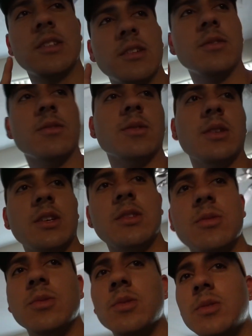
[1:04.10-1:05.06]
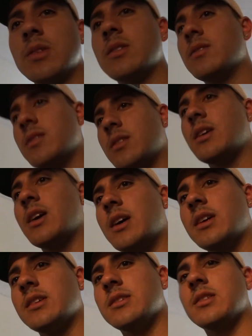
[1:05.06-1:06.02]
They're really cool
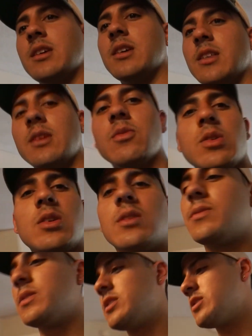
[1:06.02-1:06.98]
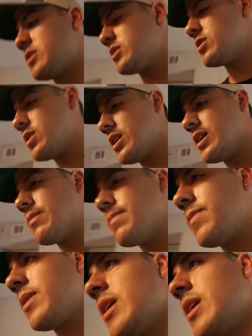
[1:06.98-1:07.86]
guys. They work off of Instagram.